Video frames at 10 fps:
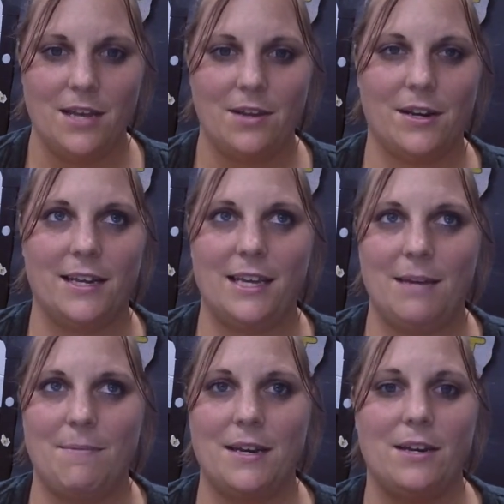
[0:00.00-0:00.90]
you're going to
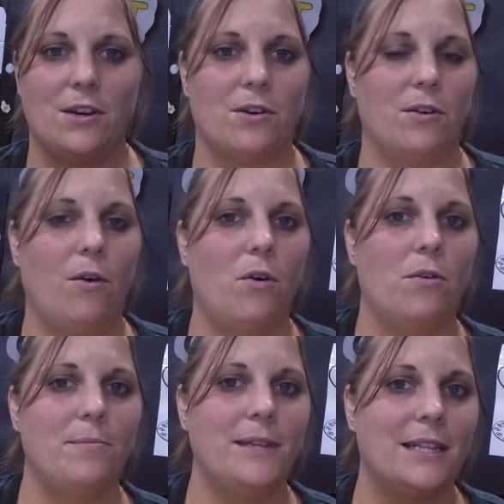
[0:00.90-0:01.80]
keep it in your
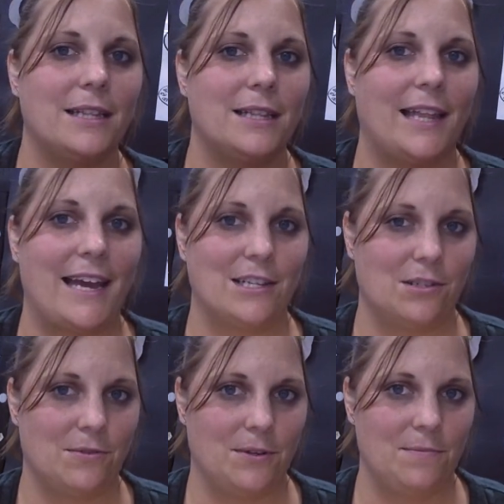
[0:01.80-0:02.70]
home
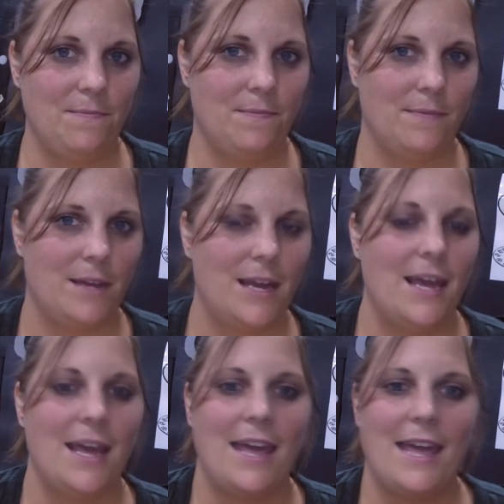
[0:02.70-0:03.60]
classroom.
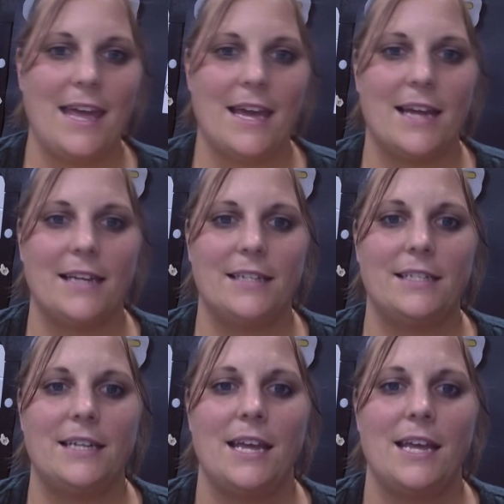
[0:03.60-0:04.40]
And